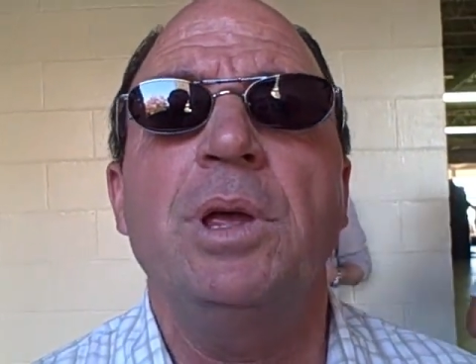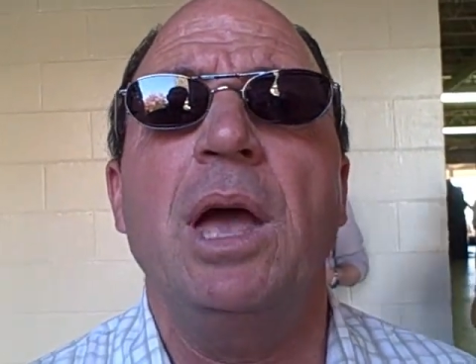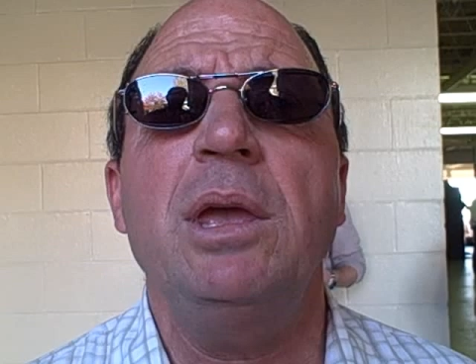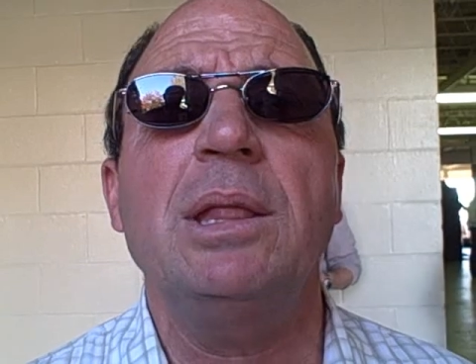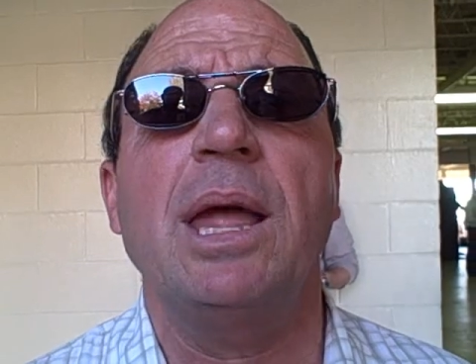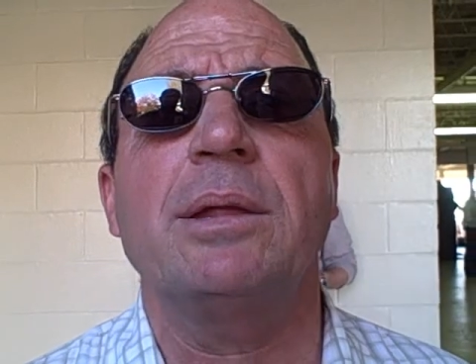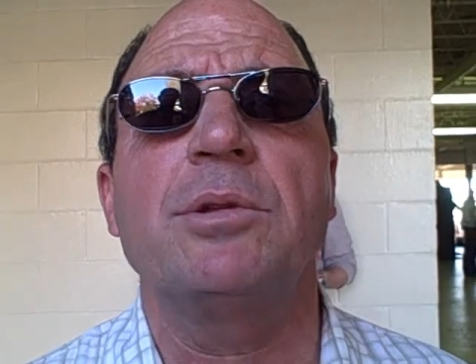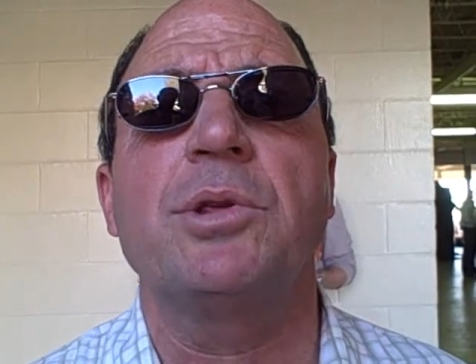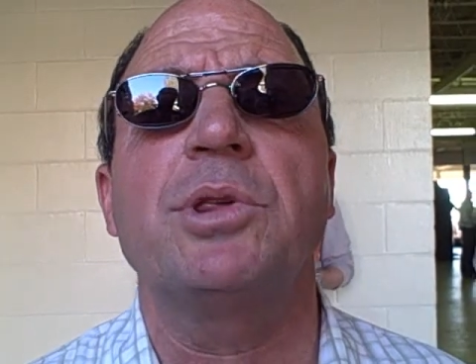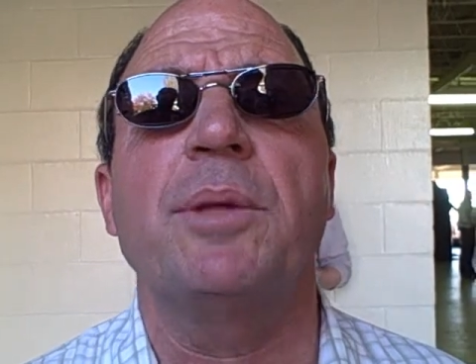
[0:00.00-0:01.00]
Yeah, he'd like to
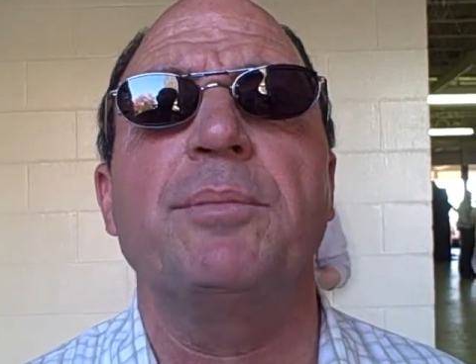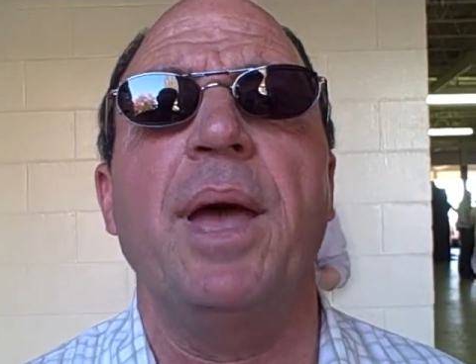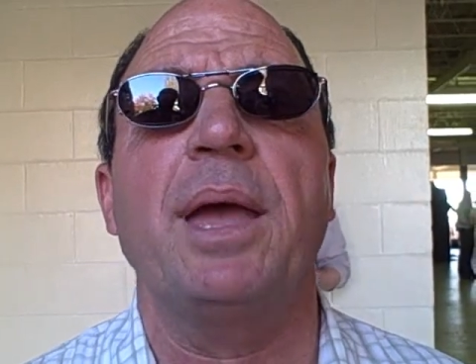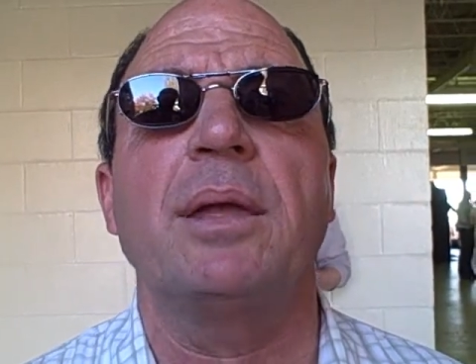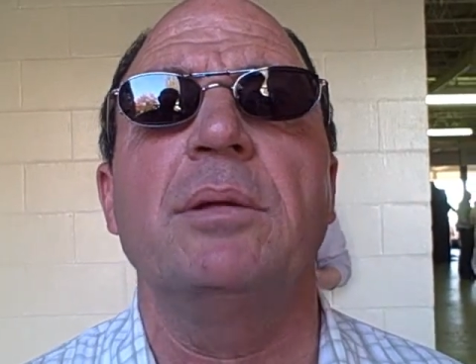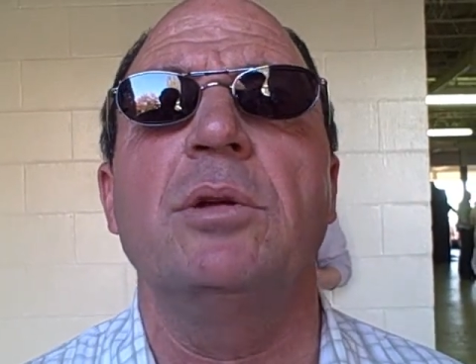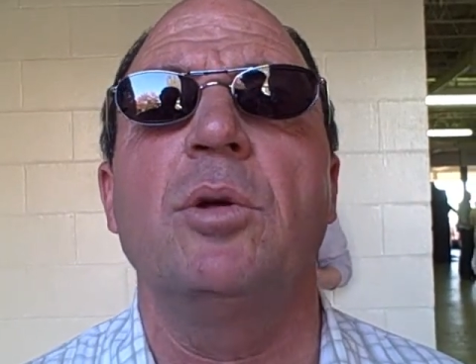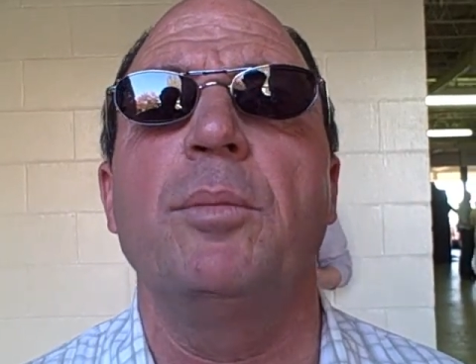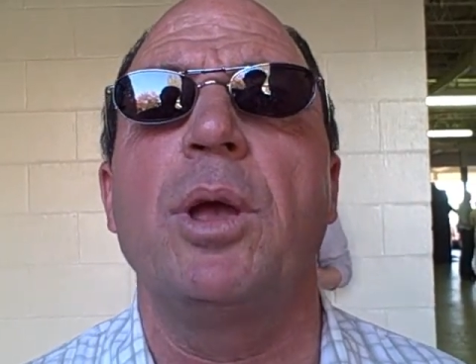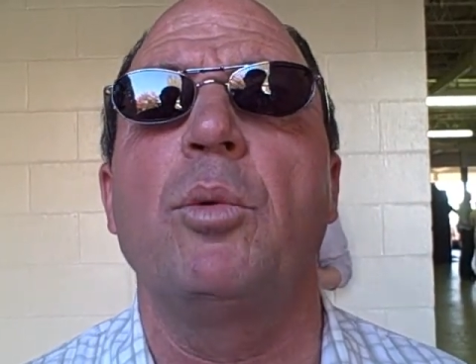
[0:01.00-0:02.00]
just sit back and you
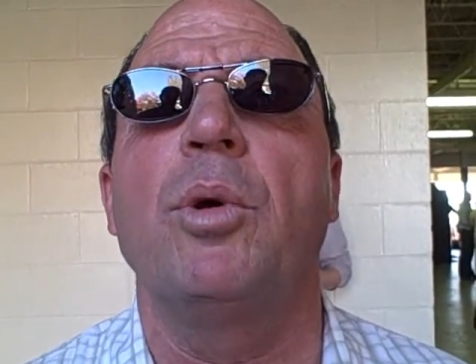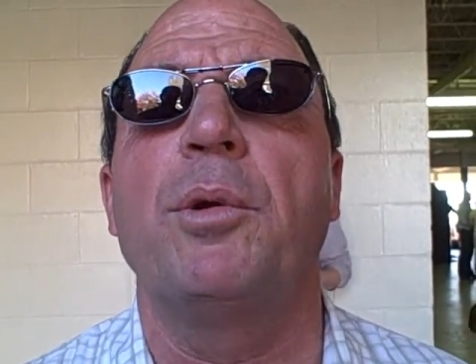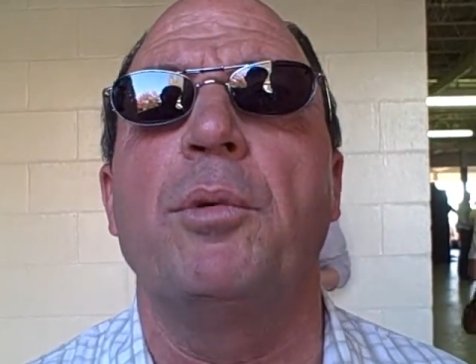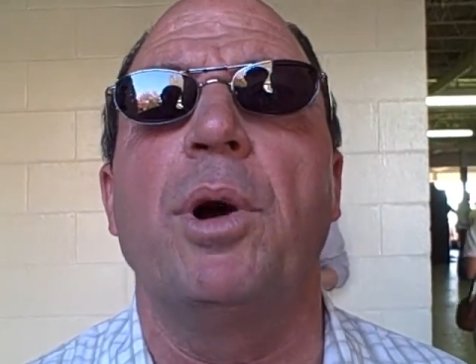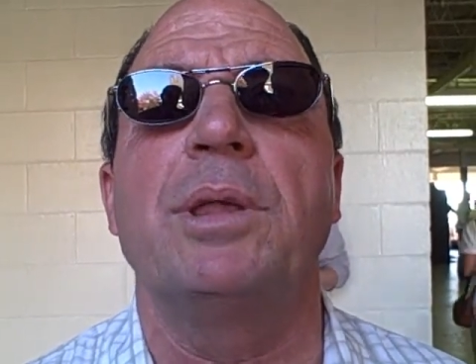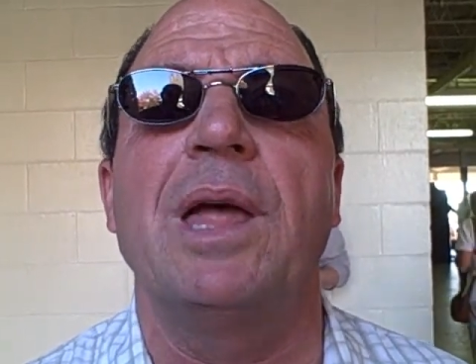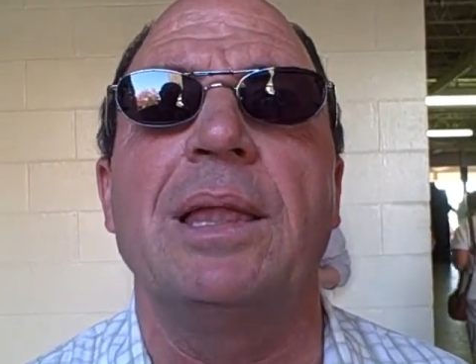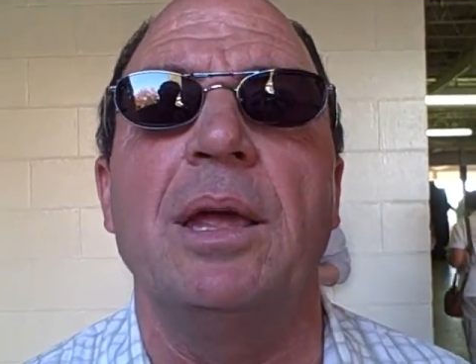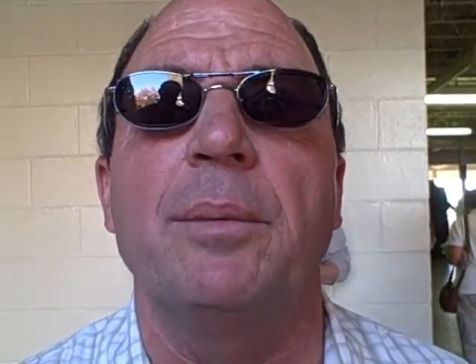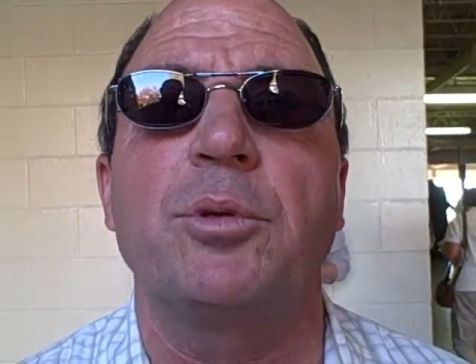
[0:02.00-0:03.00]
know make one run,
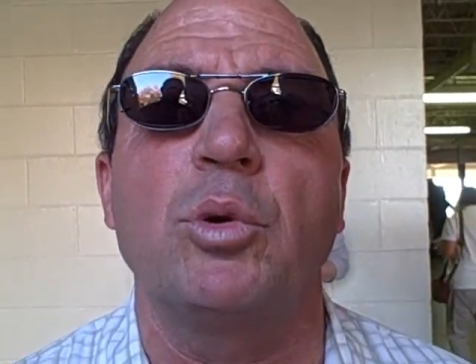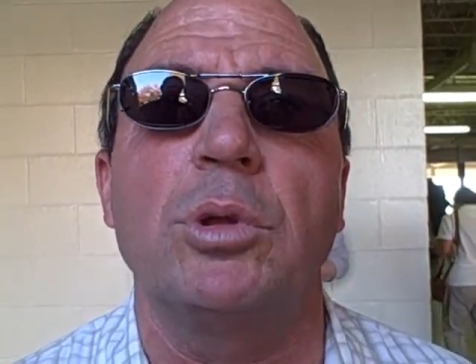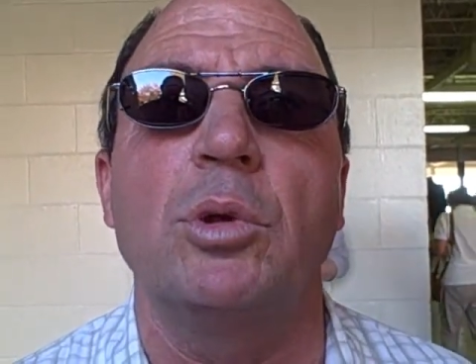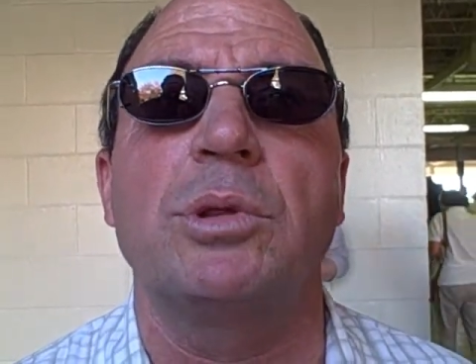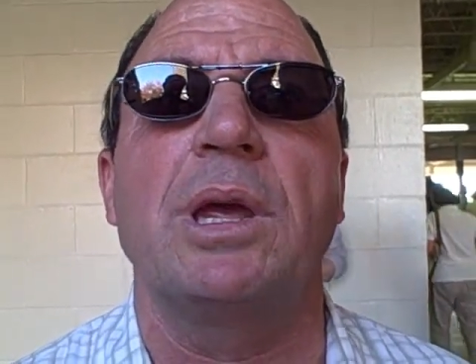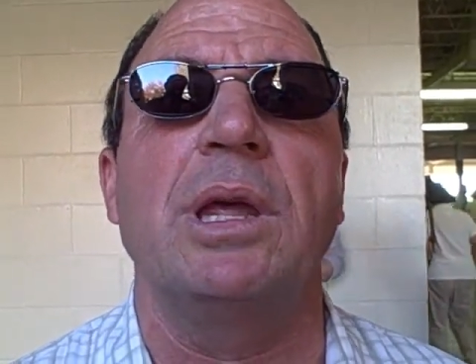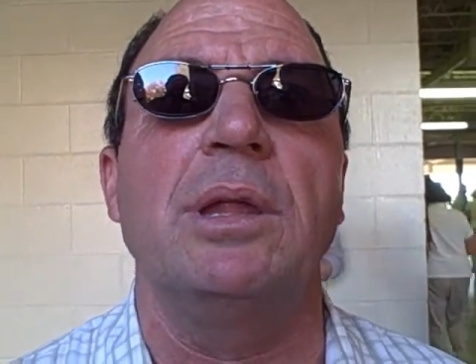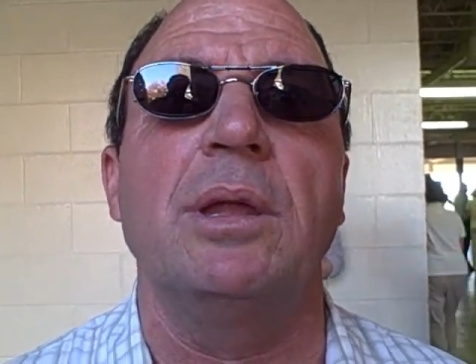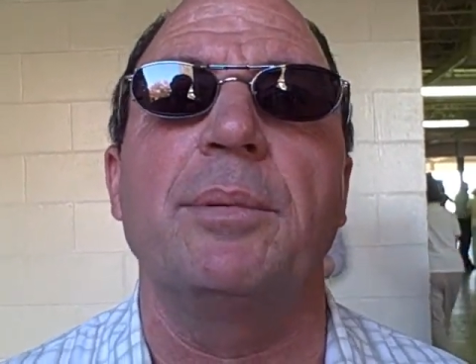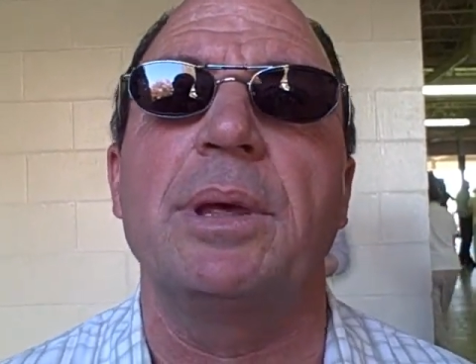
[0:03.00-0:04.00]
not lay up so close like he
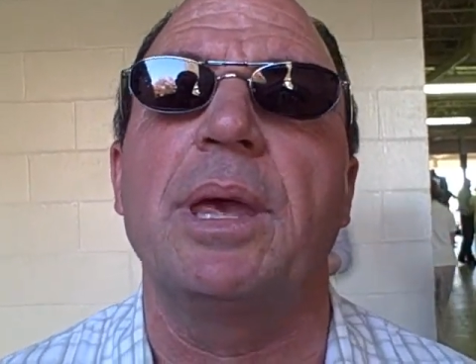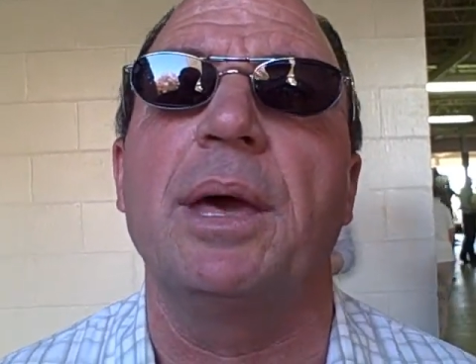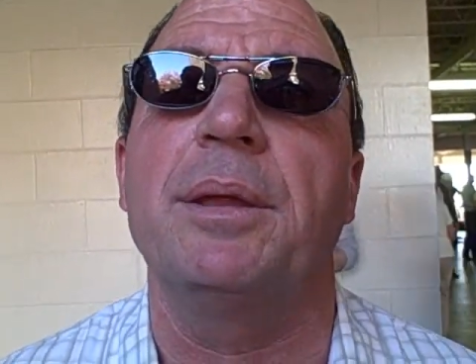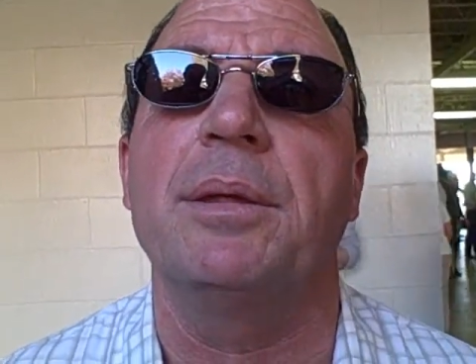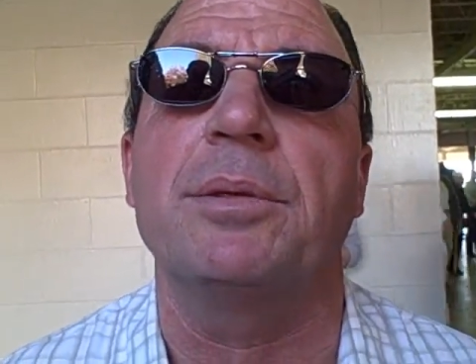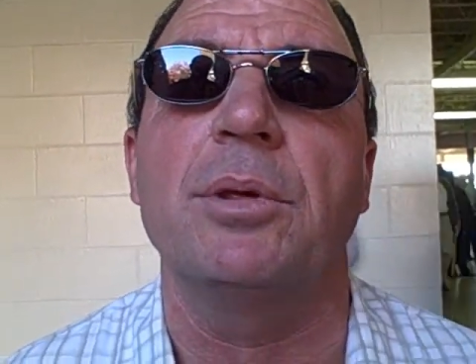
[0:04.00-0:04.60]
did up in Canada.